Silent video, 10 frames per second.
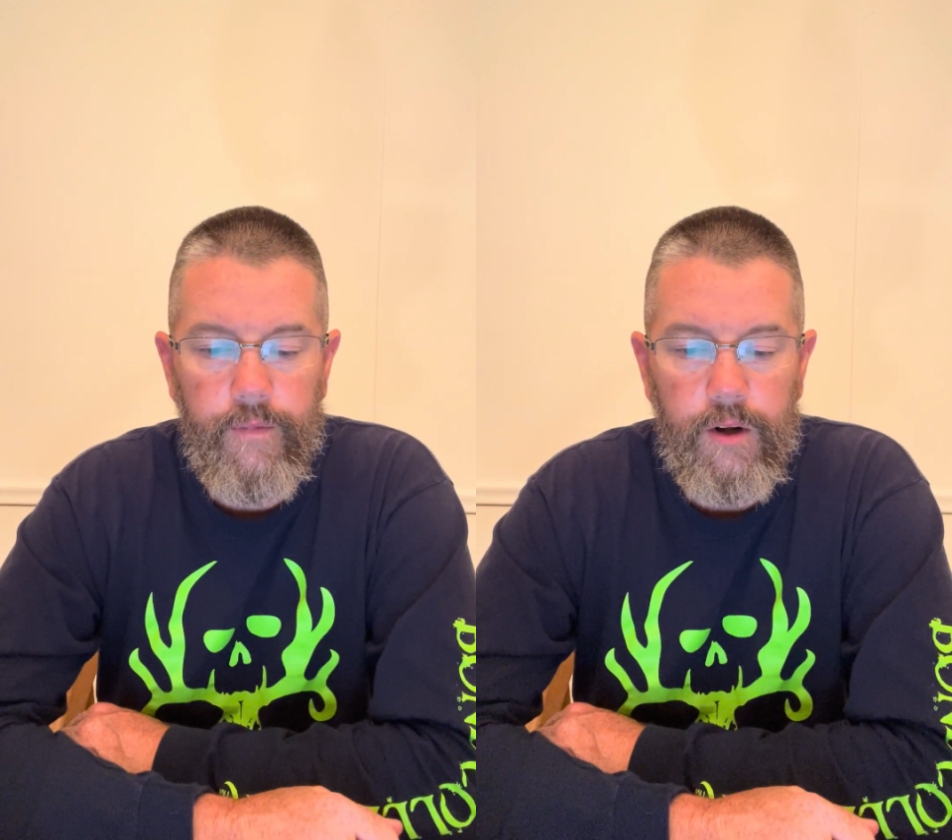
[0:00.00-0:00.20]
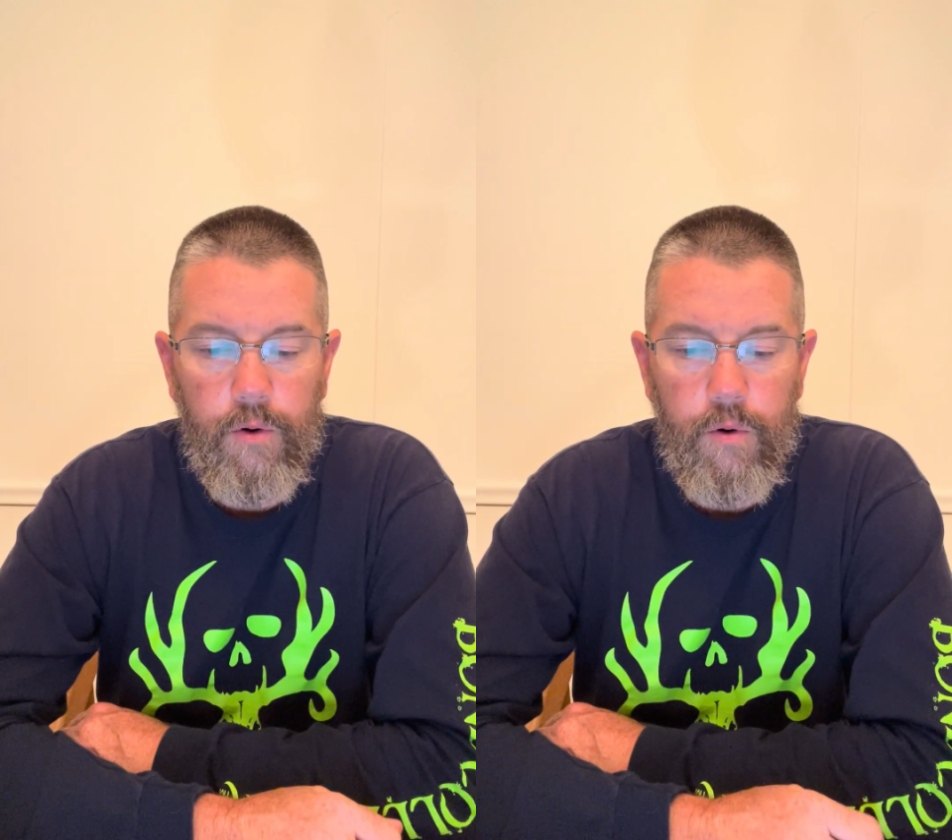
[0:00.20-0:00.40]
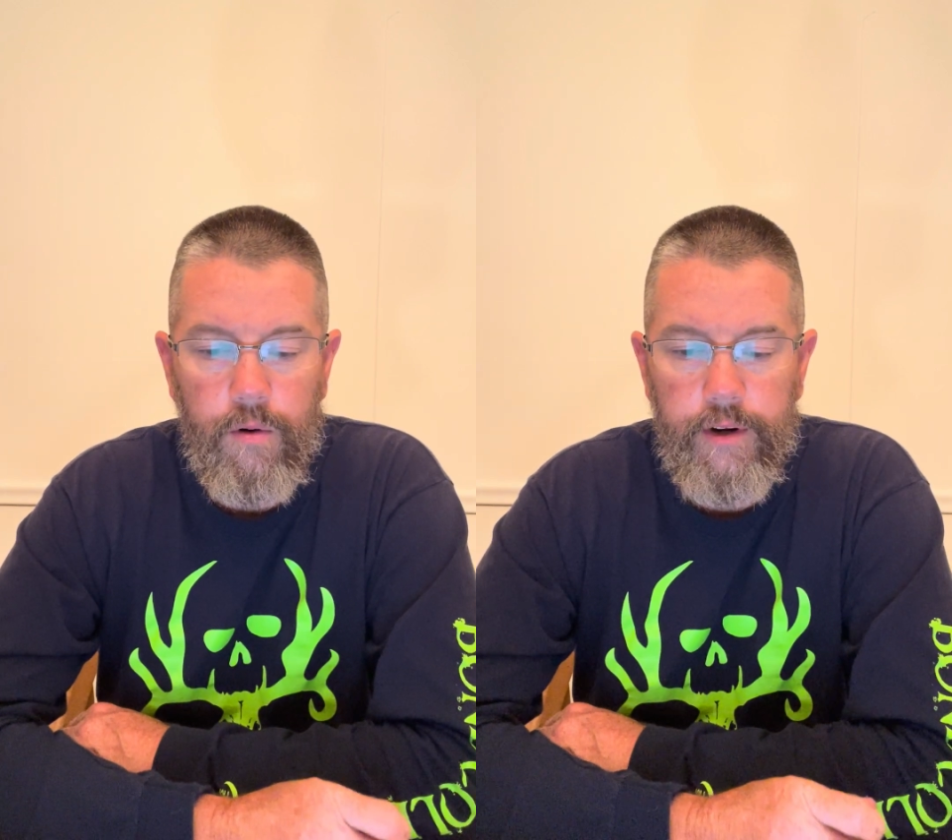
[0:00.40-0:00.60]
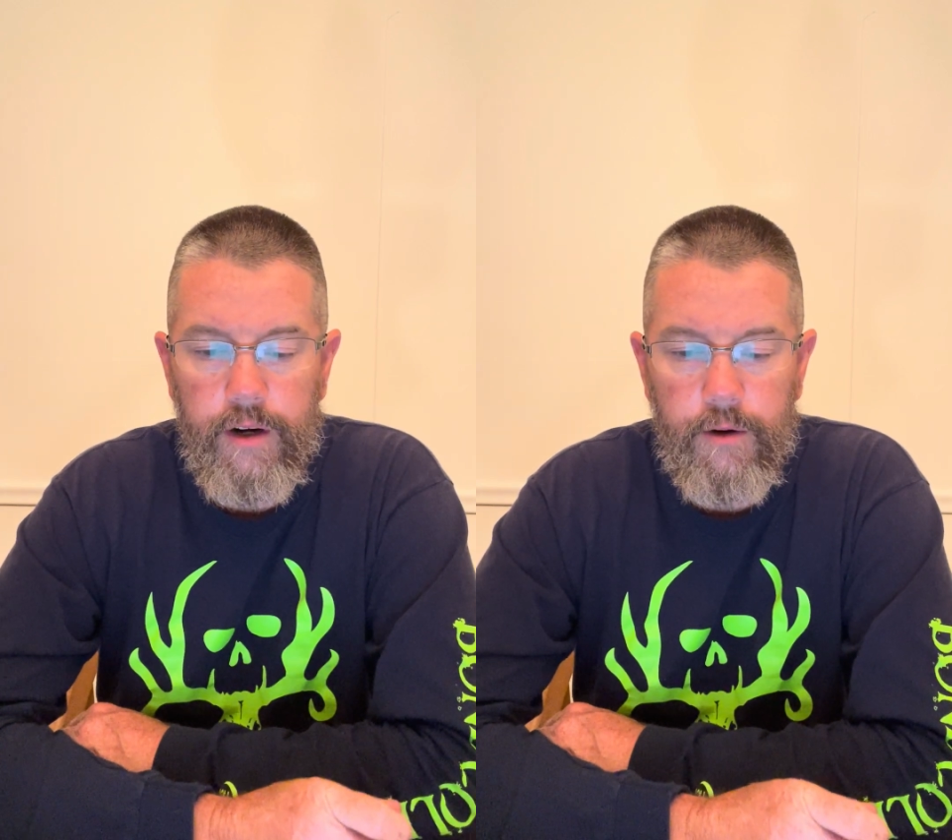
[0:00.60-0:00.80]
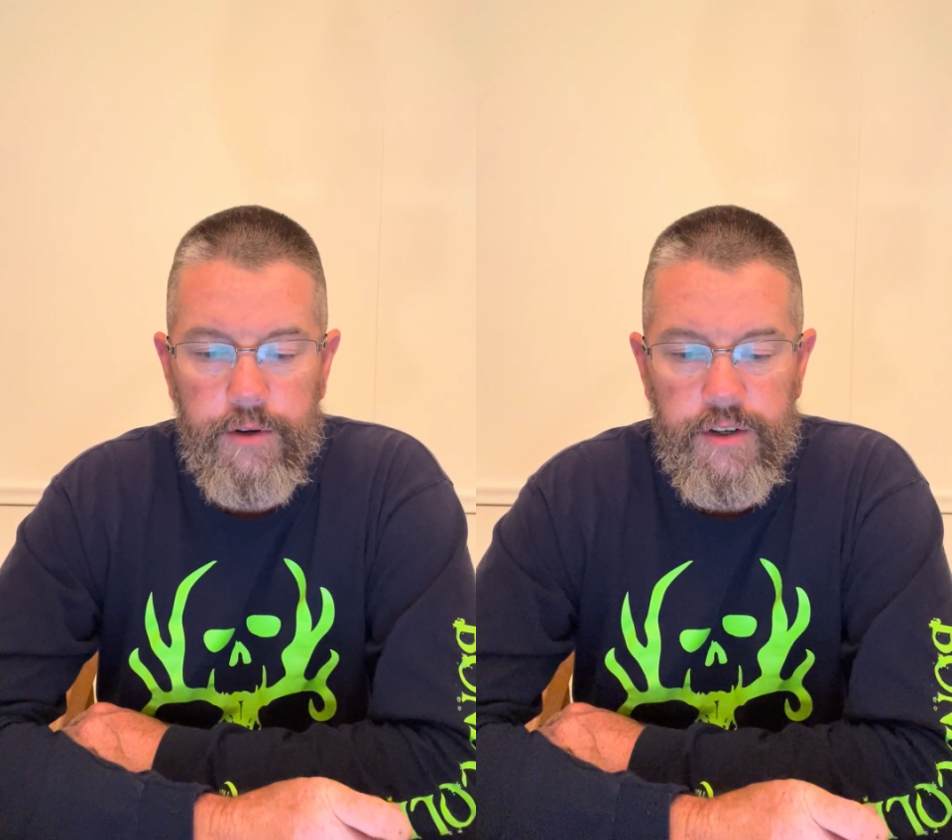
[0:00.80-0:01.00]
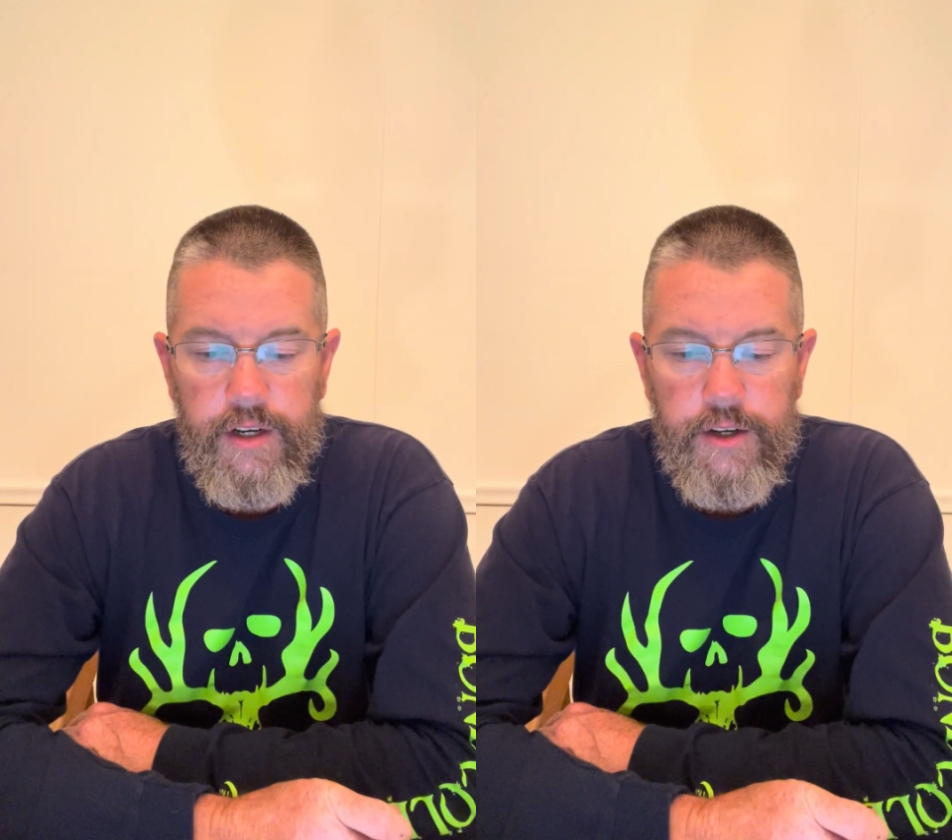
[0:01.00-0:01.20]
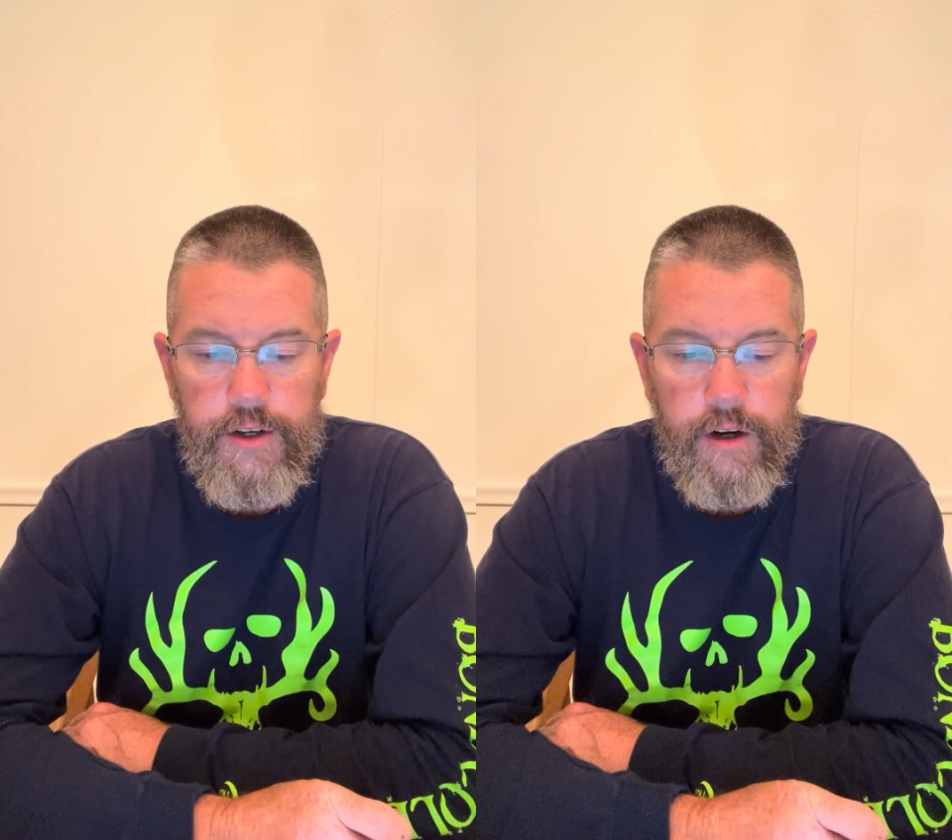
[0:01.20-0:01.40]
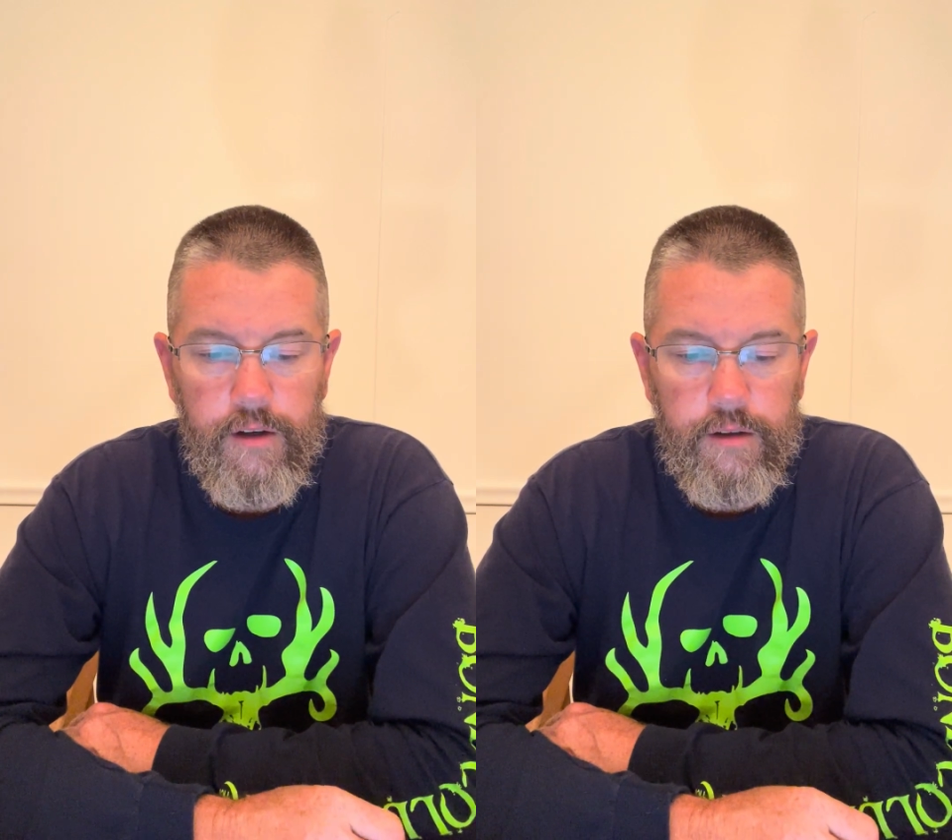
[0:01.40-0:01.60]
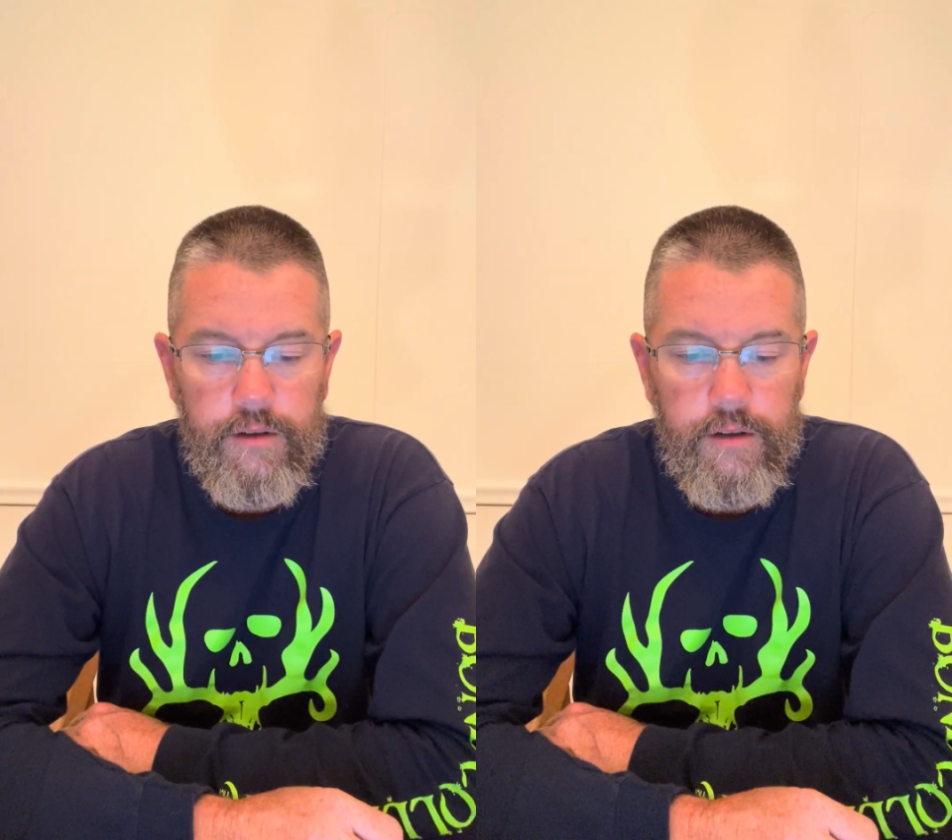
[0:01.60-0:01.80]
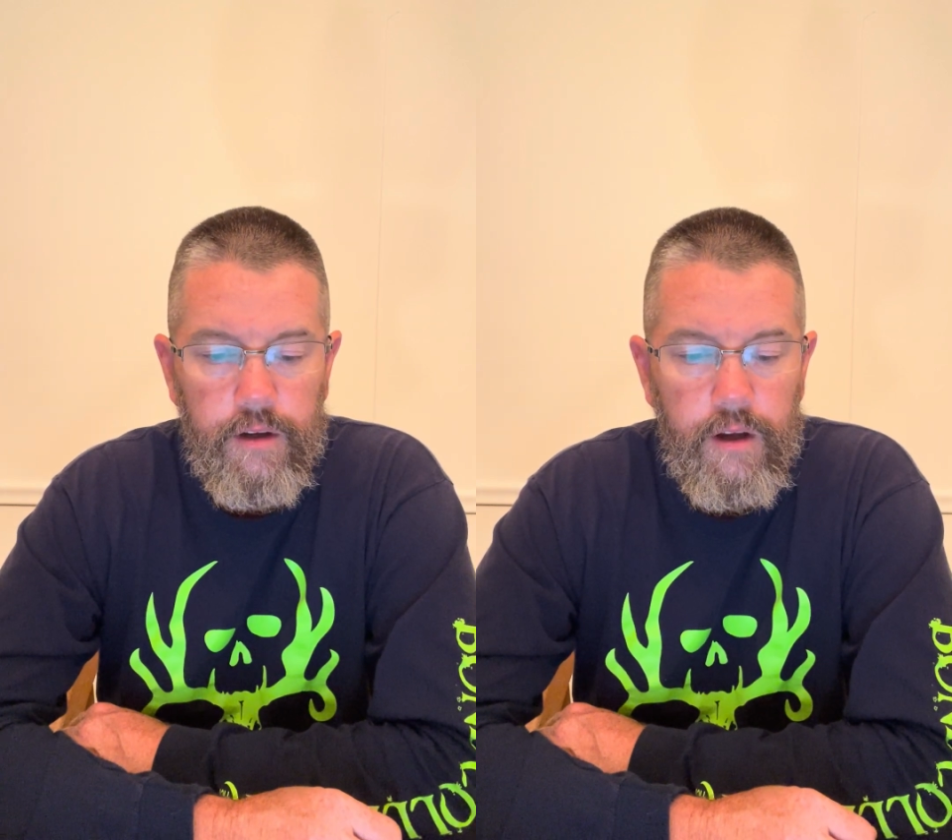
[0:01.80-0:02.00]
or, you know, just in chunks.